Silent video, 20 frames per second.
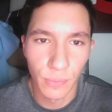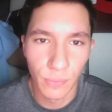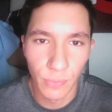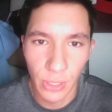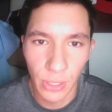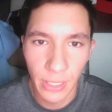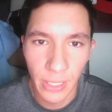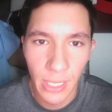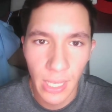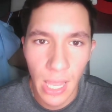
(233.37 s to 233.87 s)

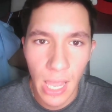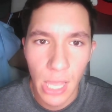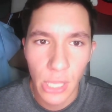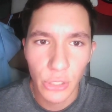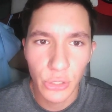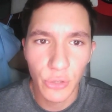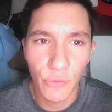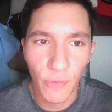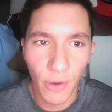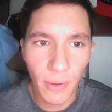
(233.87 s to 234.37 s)
But
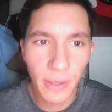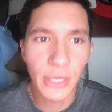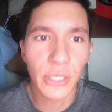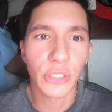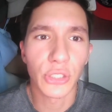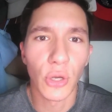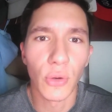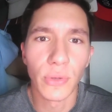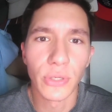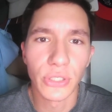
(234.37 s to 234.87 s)

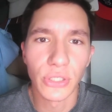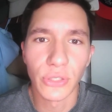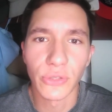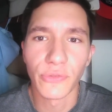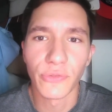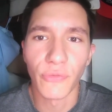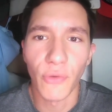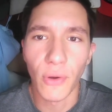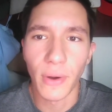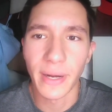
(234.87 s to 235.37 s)
Gervarrius Owens this
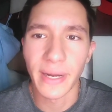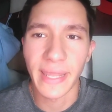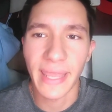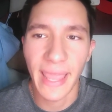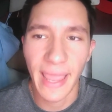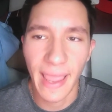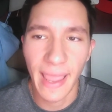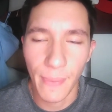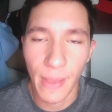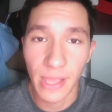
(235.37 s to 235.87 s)
far in
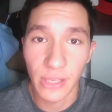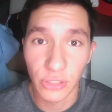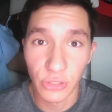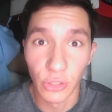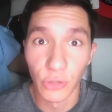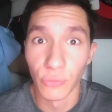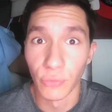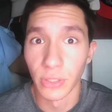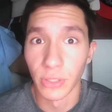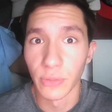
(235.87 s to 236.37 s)
camp has
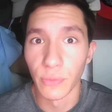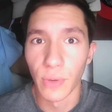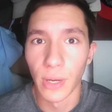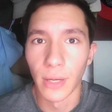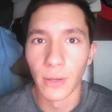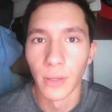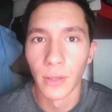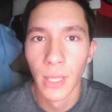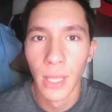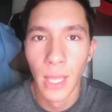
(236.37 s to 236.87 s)
done really
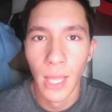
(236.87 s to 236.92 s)
well.